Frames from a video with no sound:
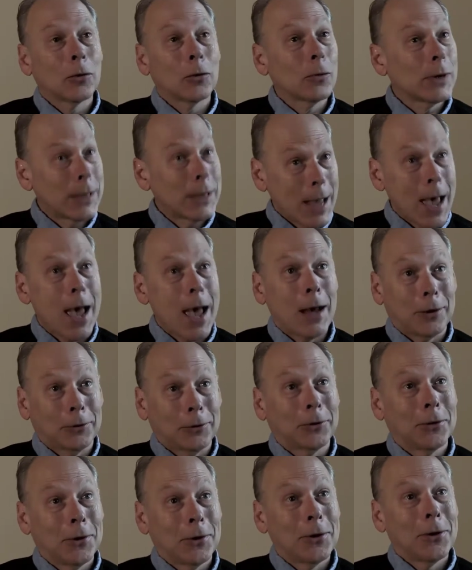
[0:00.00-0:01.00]
to
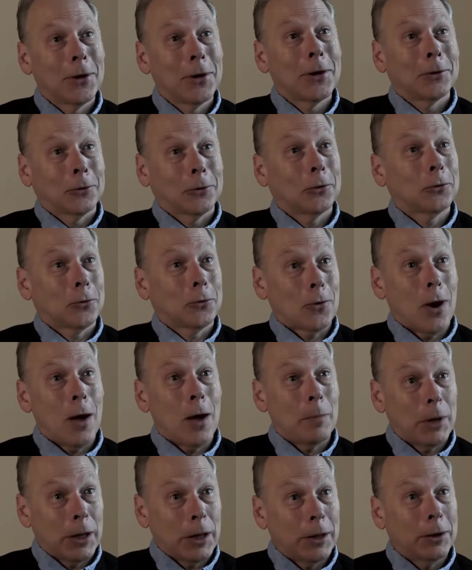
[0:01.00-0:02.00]
react to
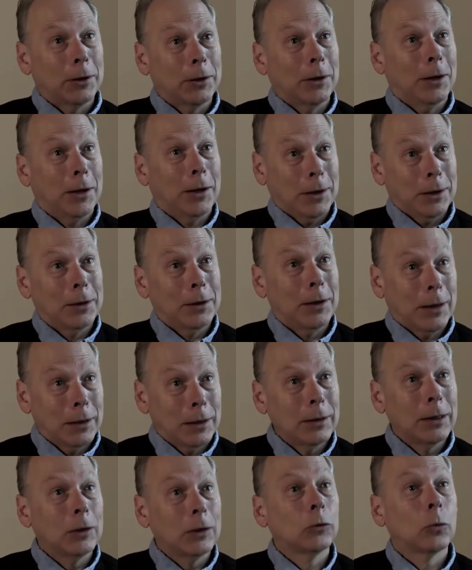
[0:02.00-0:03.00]
trauma and
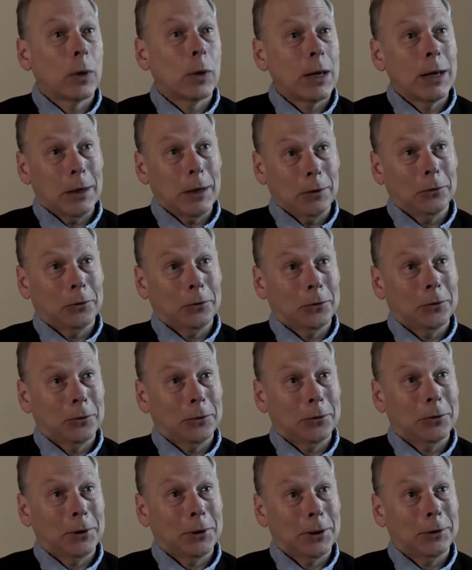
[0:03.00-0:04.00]
in these ways,
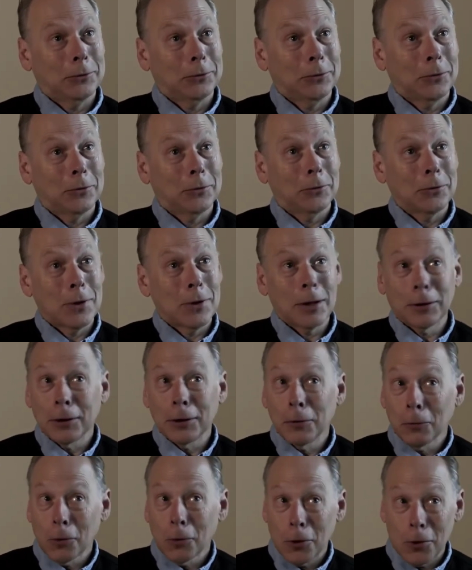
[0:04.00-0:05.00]
okay? So there's
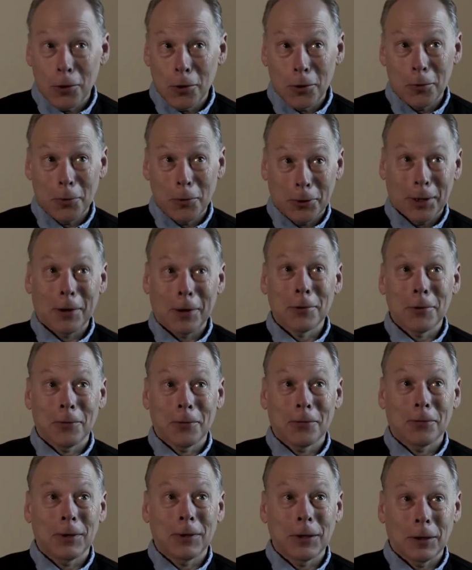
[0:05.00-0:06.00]
nothing wrong with how
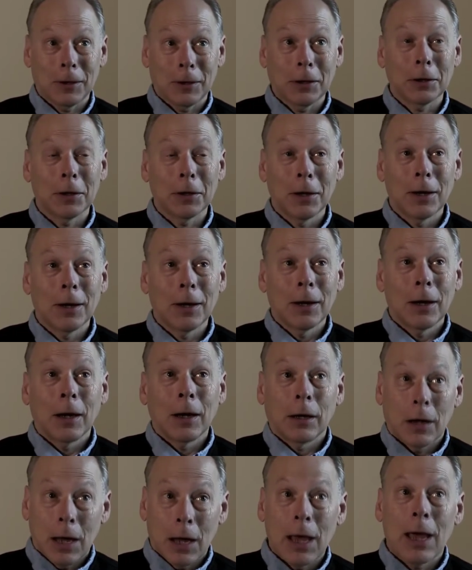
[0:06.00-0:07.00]
you're feeling.
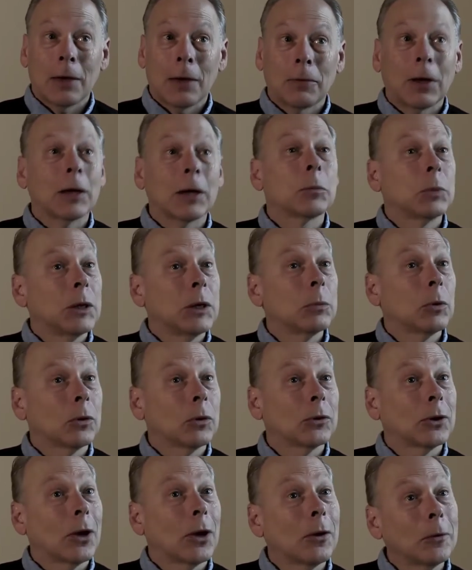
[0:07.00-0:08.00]
And I have had
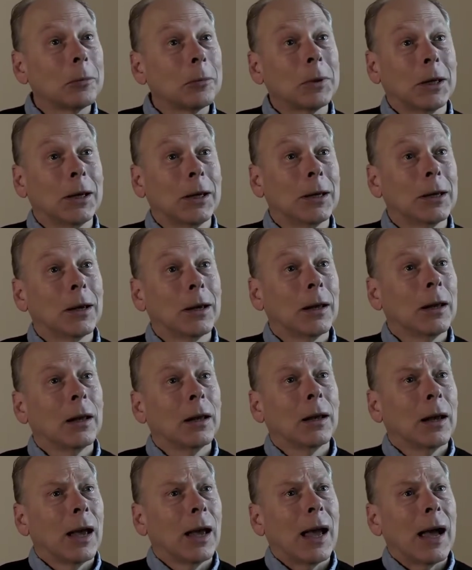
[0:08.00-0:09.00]
people tell me
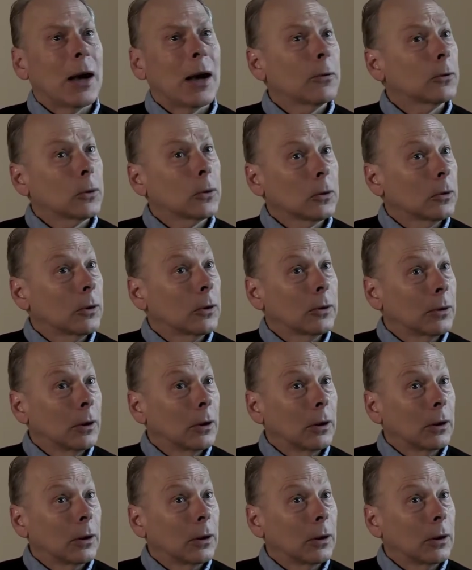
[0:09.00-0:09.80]
after